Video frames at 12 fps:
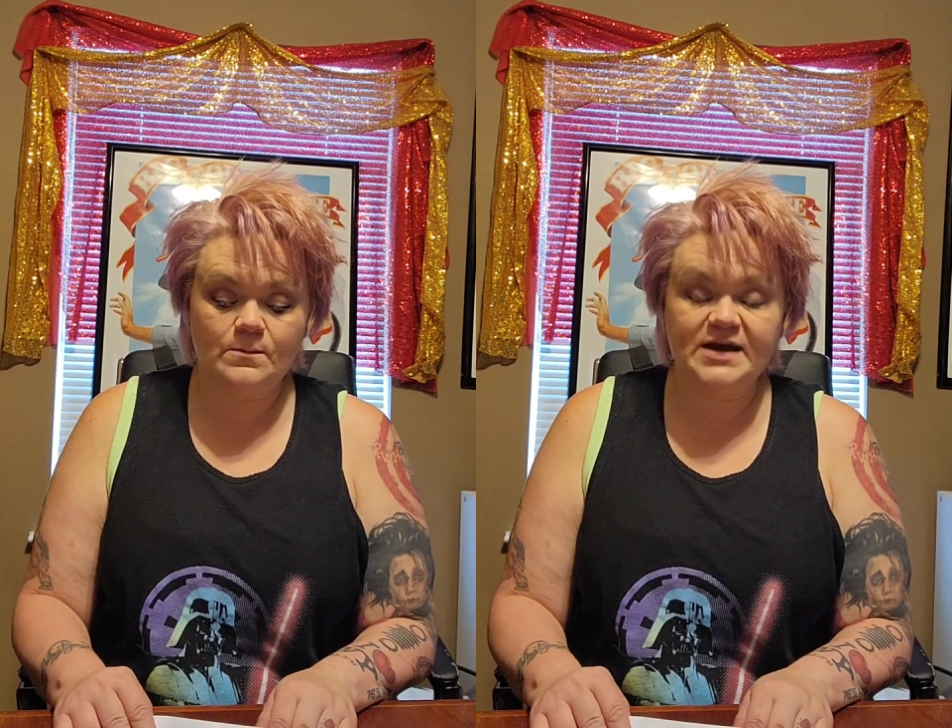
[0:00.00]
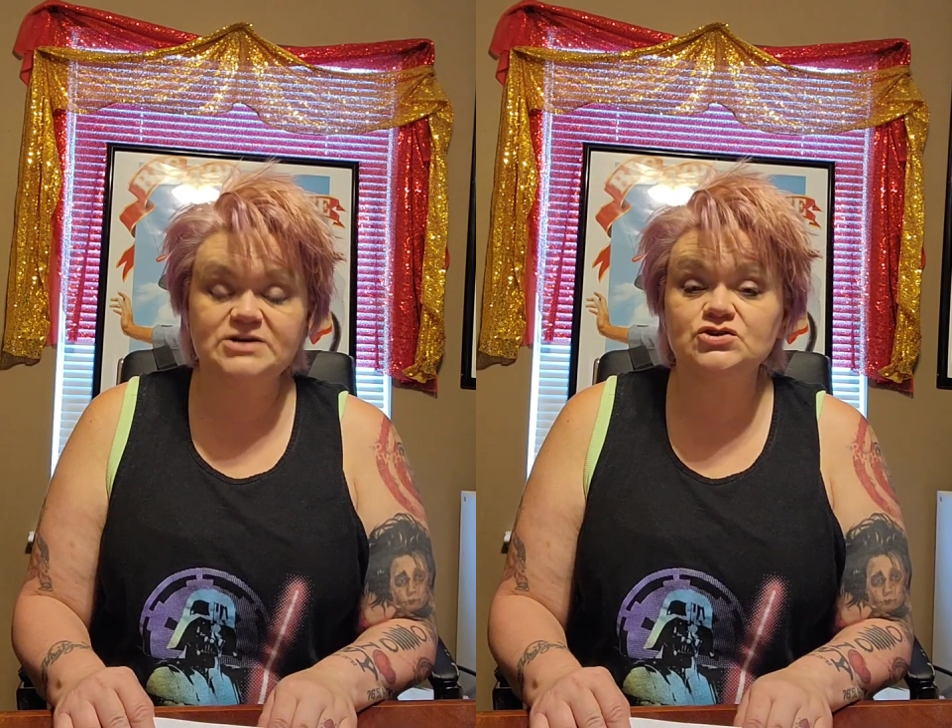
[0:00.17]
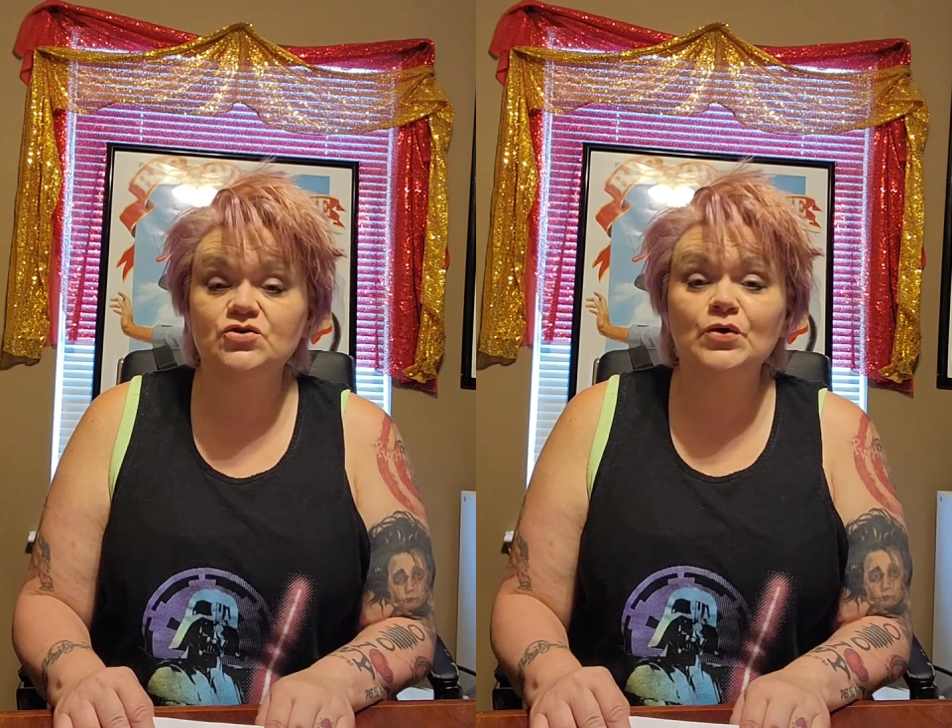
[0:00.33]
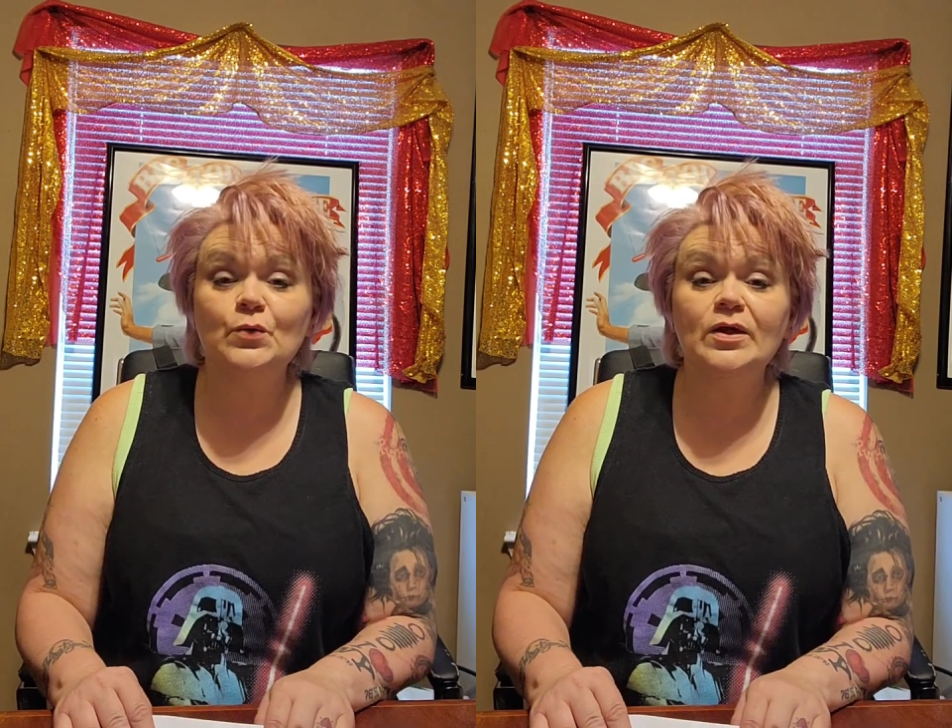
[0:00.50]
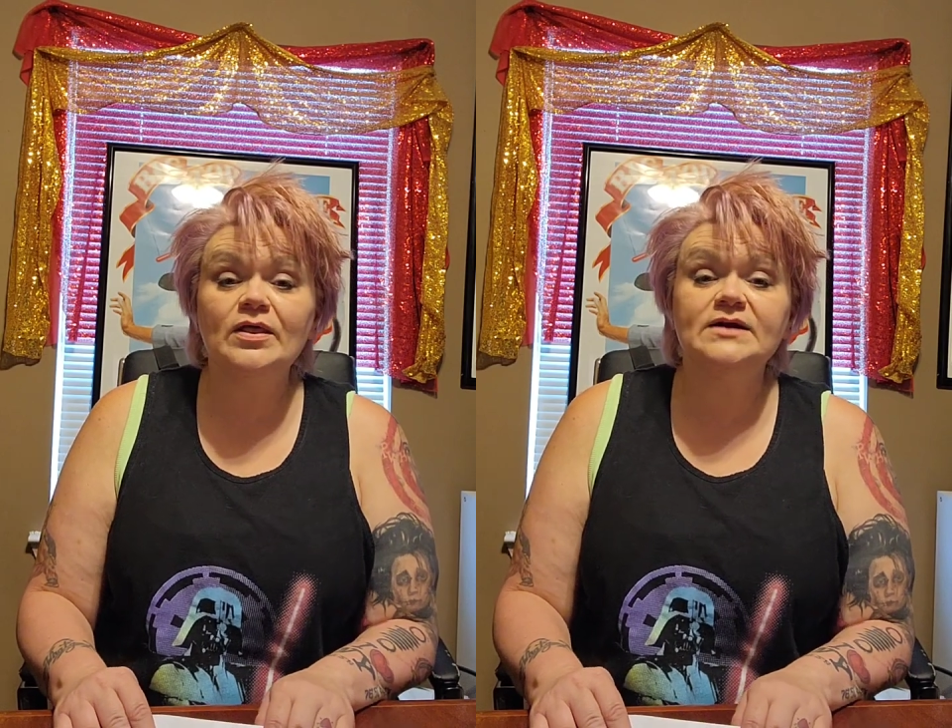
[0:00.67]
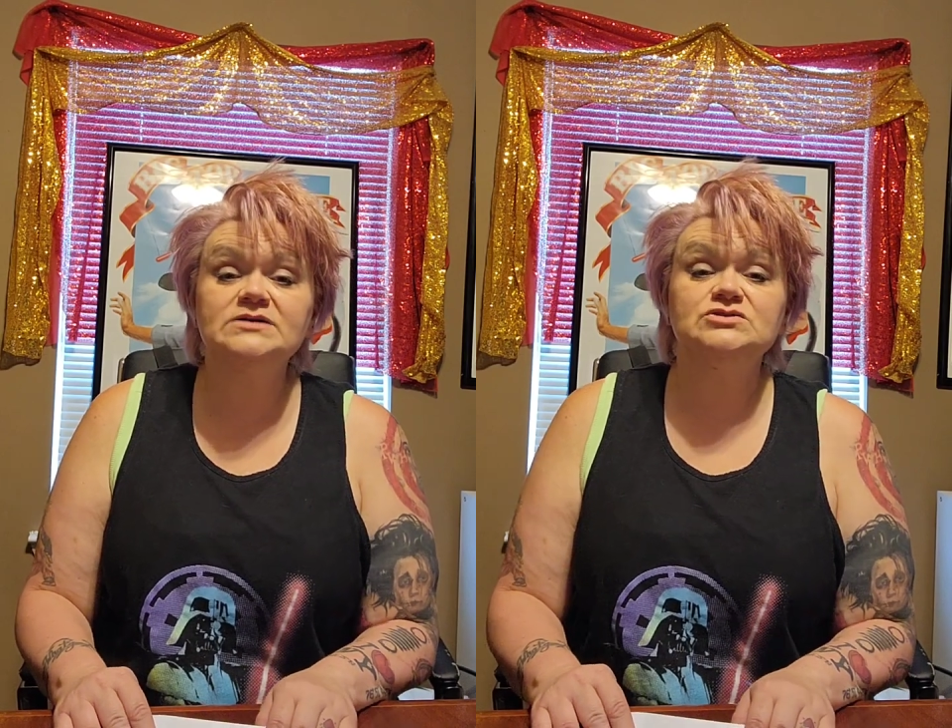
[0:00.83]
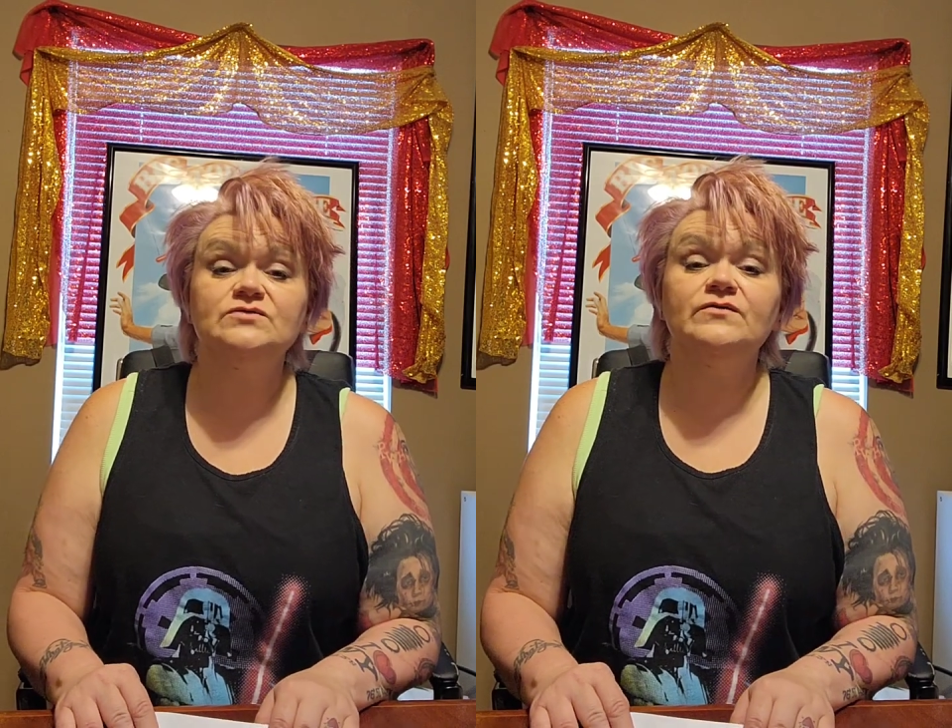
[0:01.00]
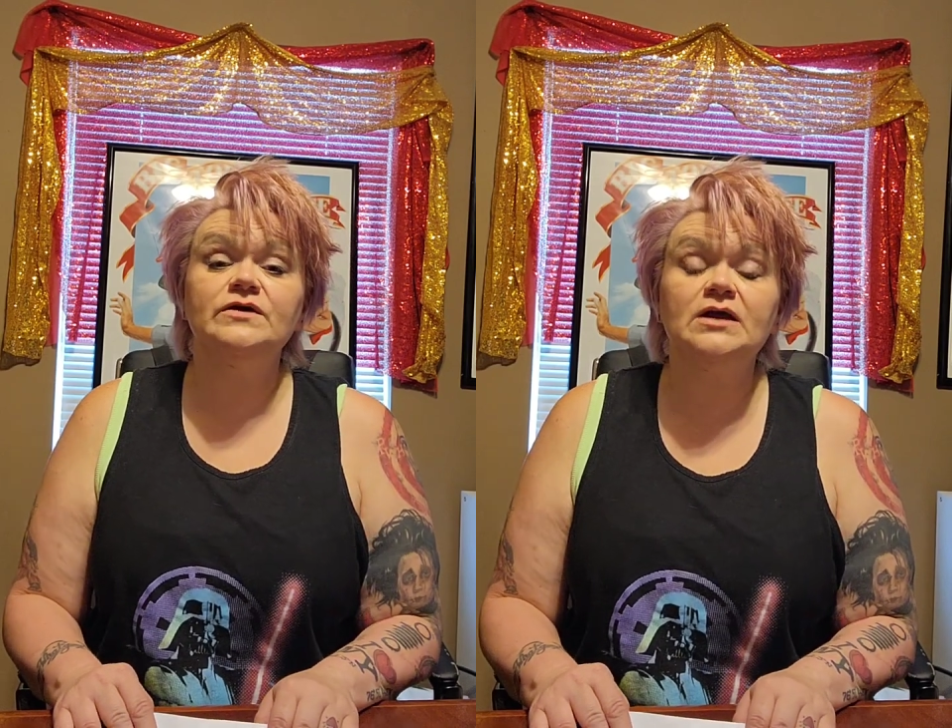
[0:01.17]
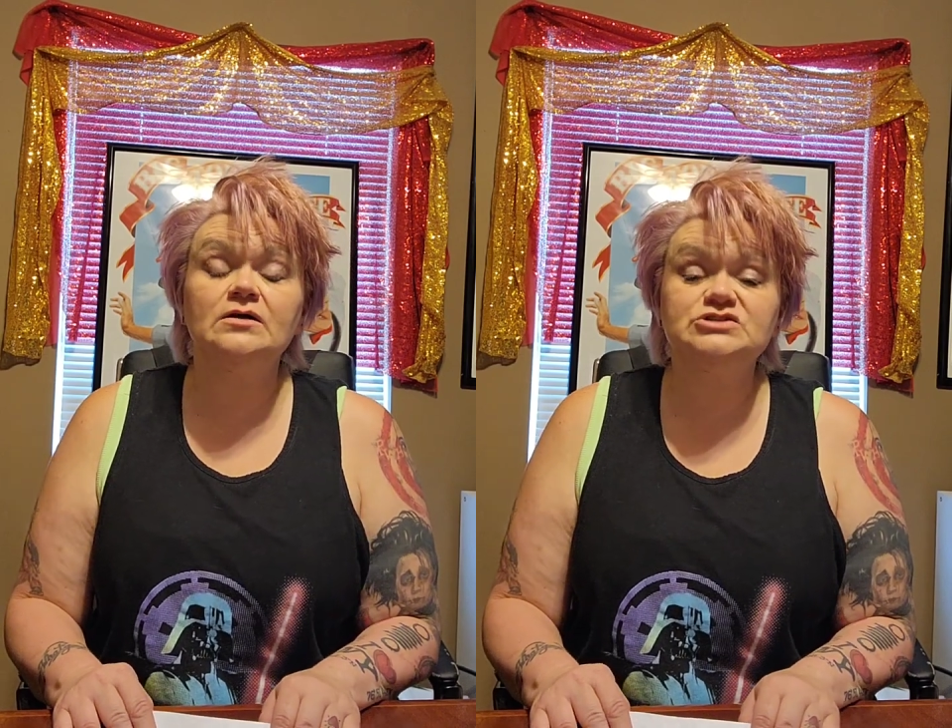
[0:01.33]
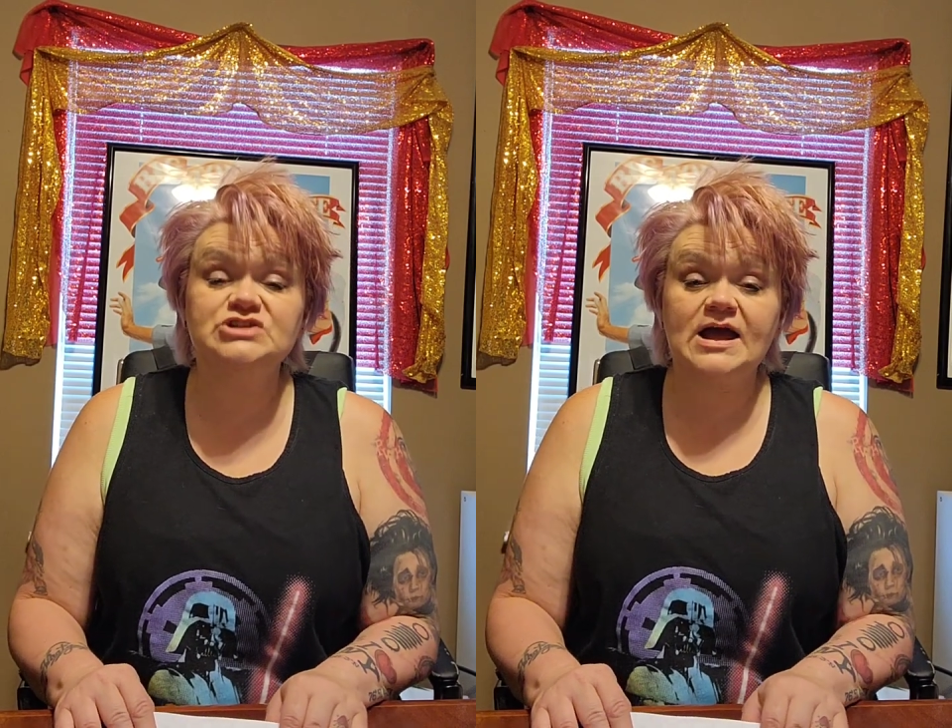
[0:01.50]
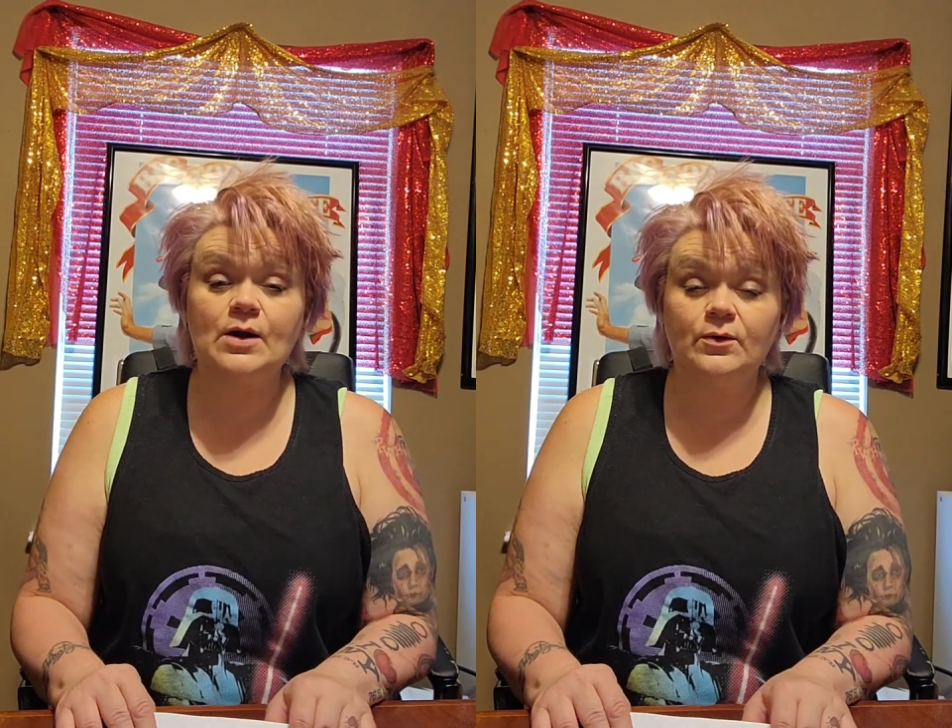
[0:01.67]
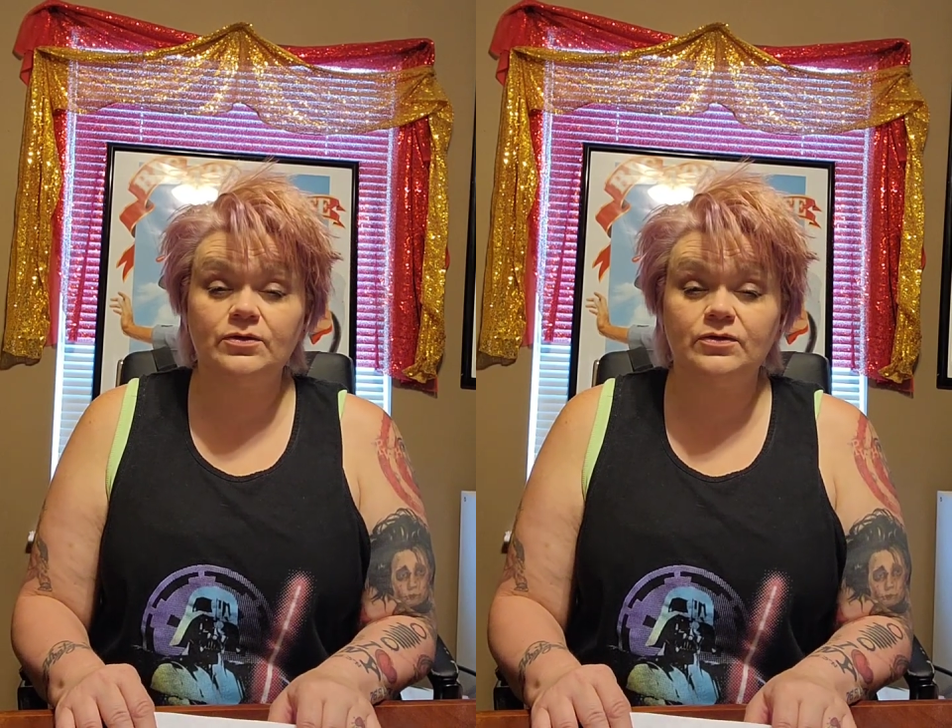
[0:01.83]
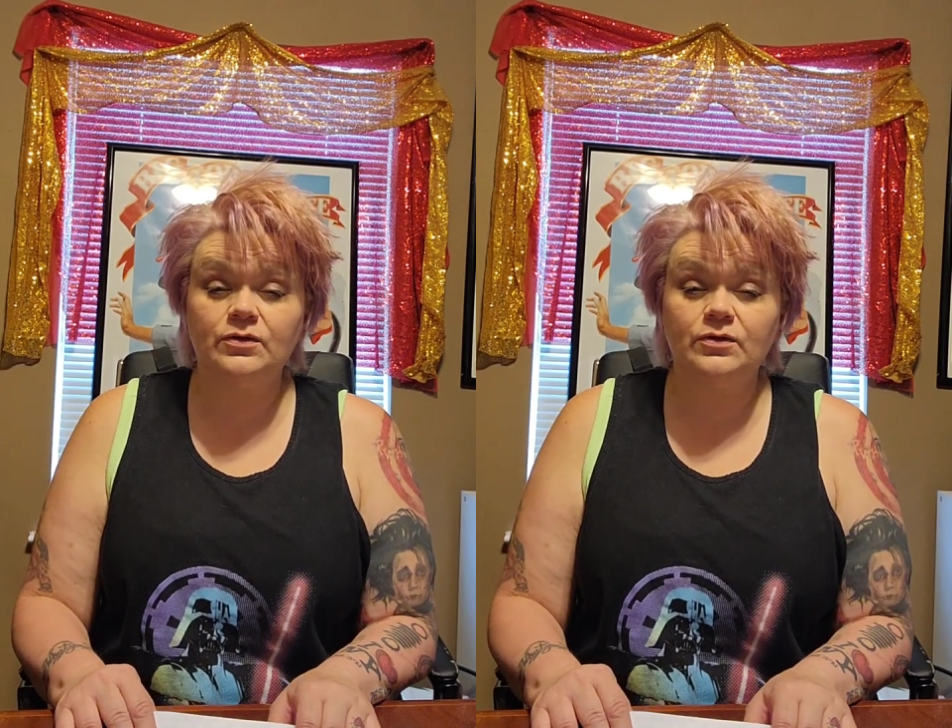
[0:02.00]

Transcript: Make sure they're willing to video chat with